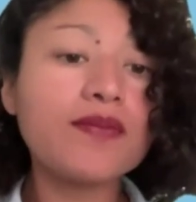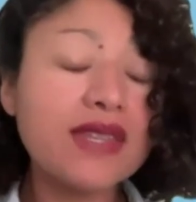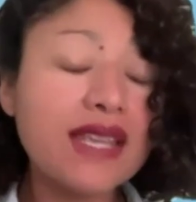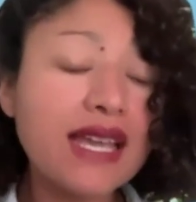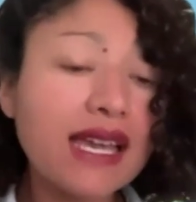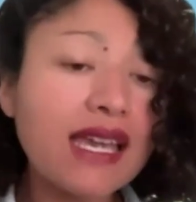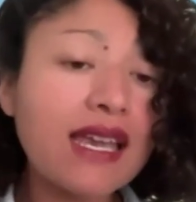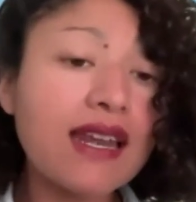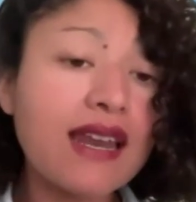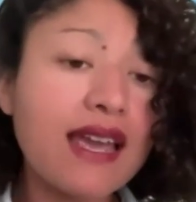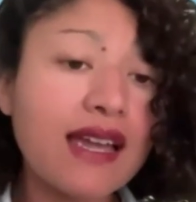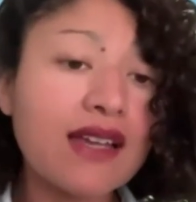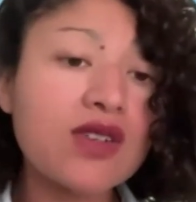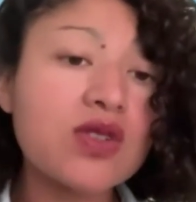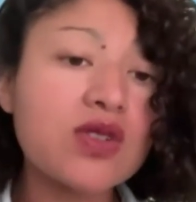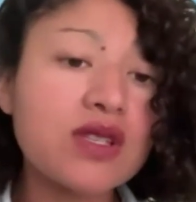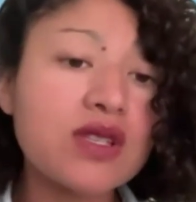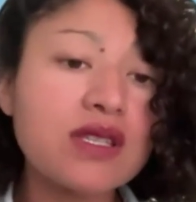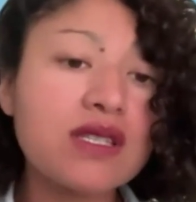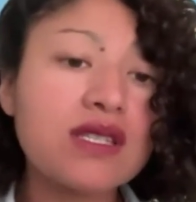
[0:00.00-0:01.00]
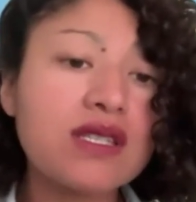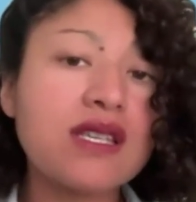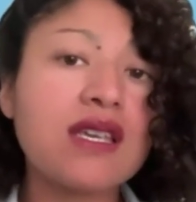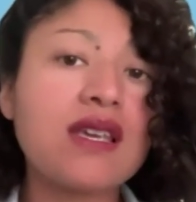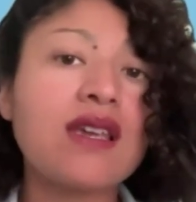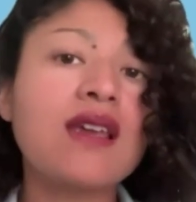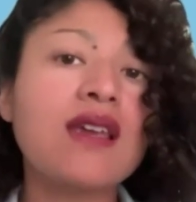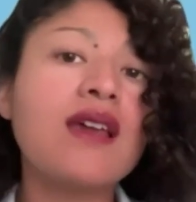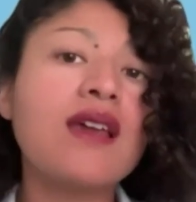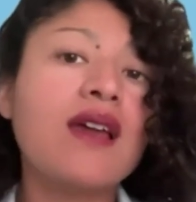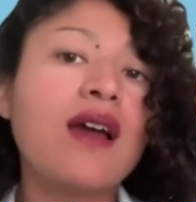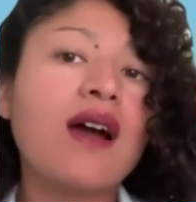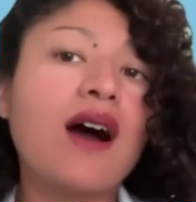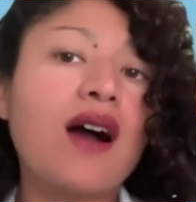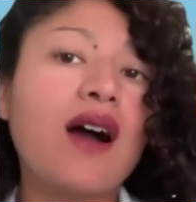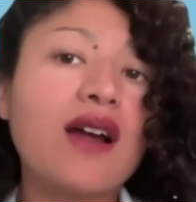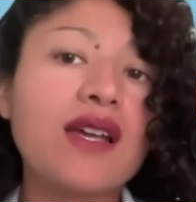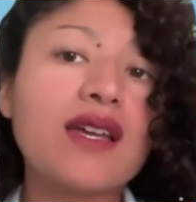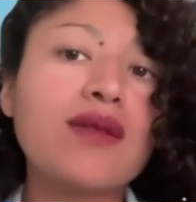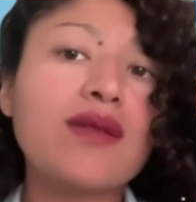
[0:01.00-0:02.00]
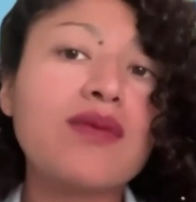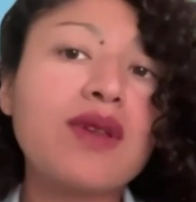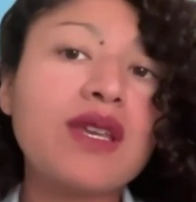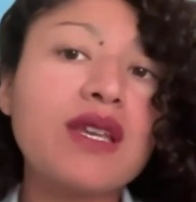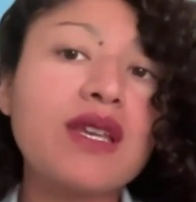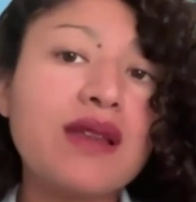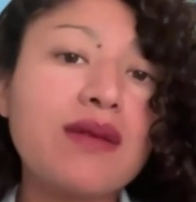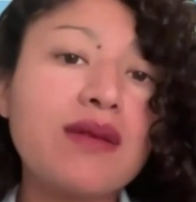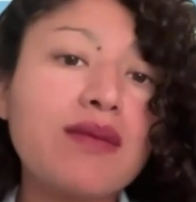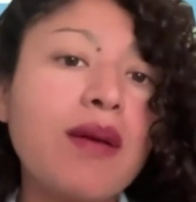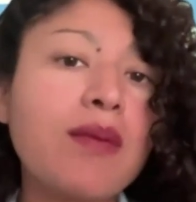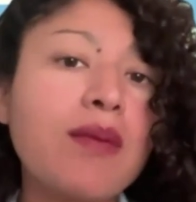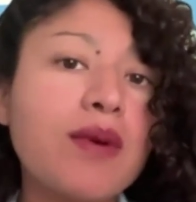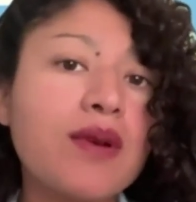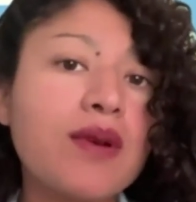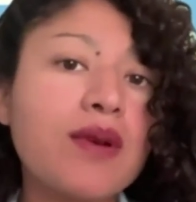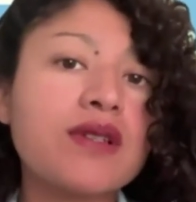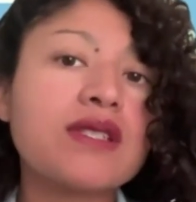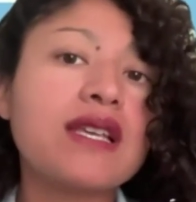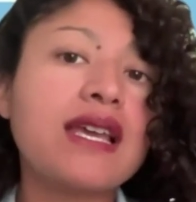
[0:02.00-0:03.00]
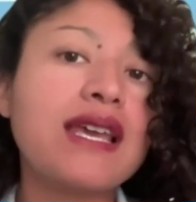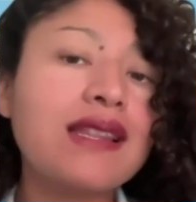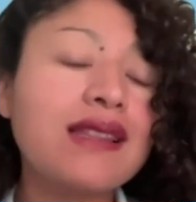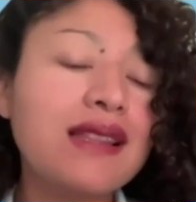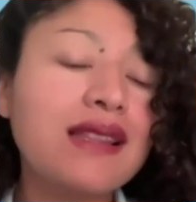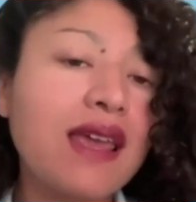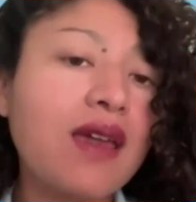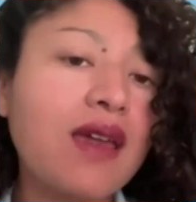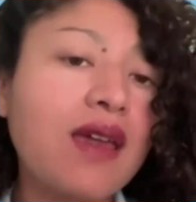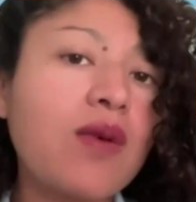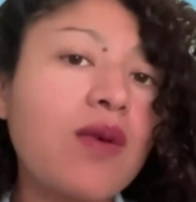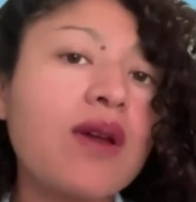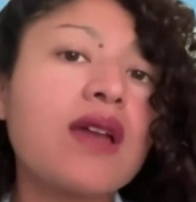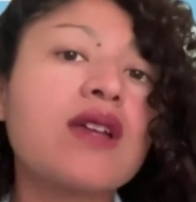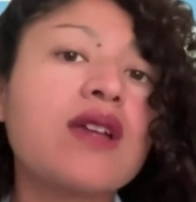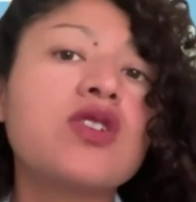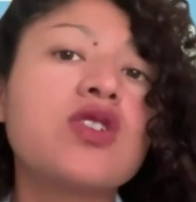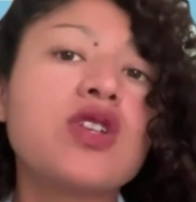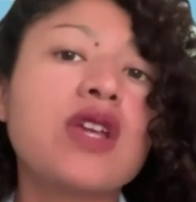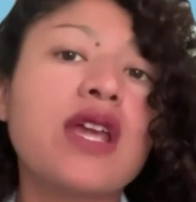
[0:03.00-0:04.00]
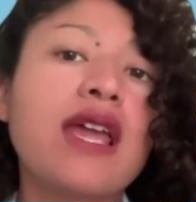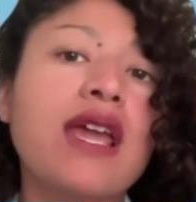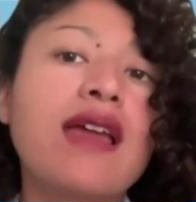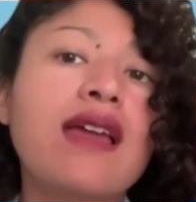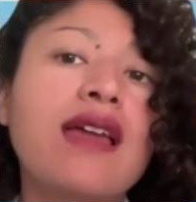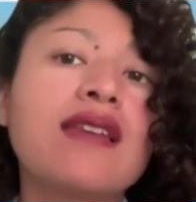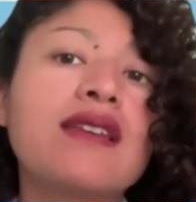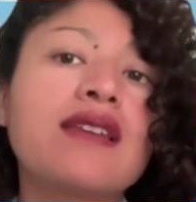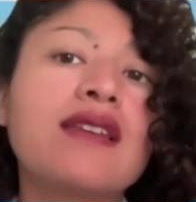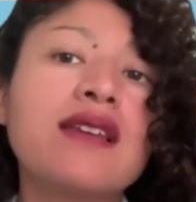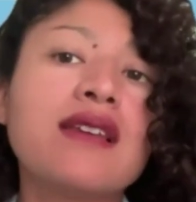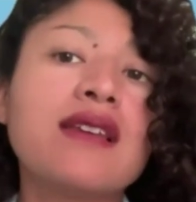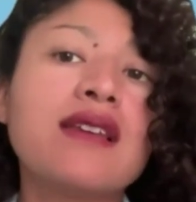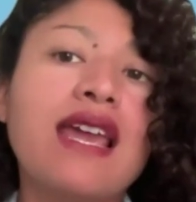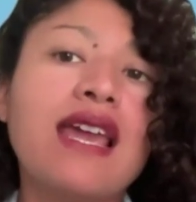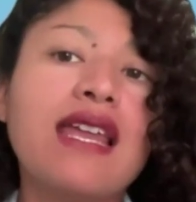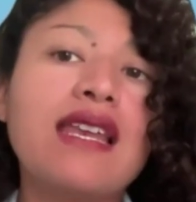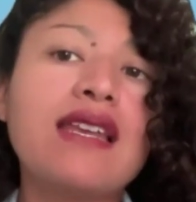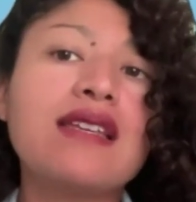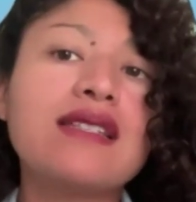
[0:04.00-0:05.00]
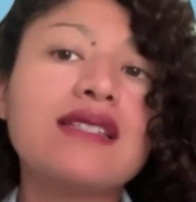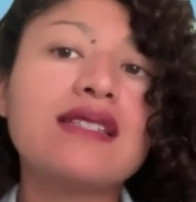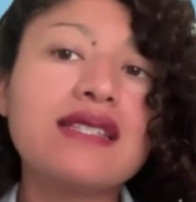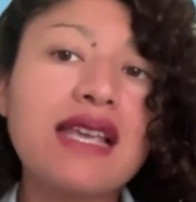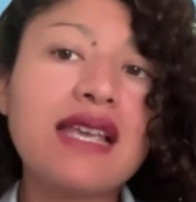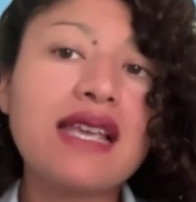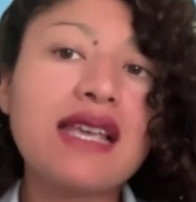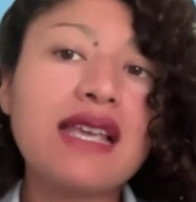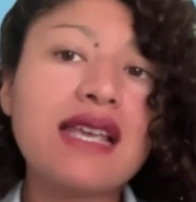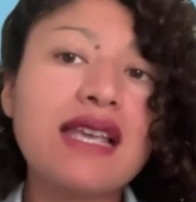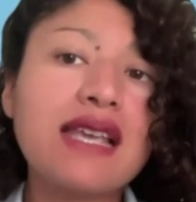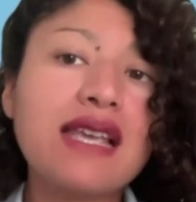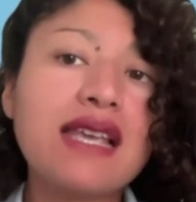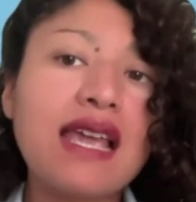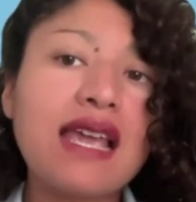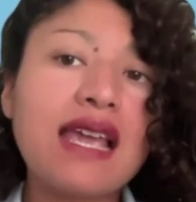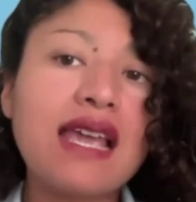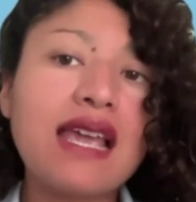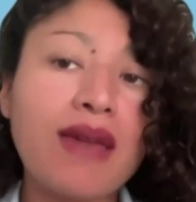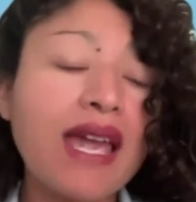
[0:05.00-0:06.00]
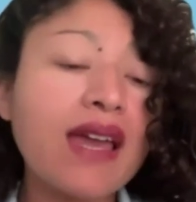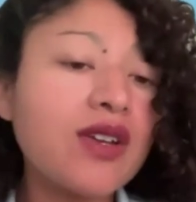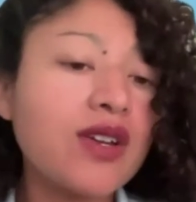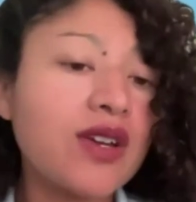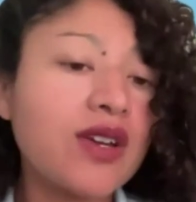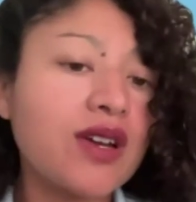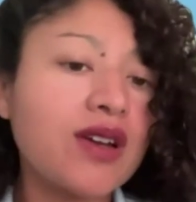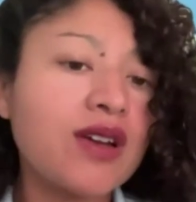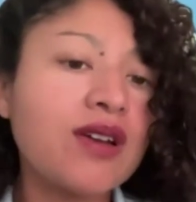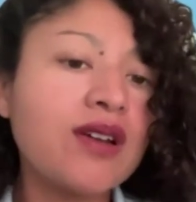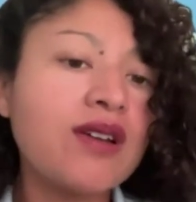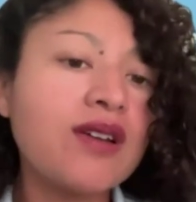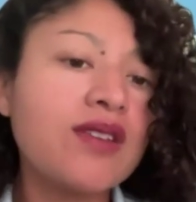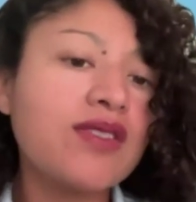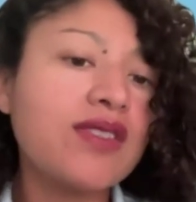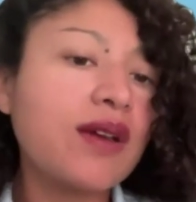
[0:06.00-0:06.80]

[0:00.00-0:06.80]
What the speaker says: that can actually see our community members in language and in a safe manner,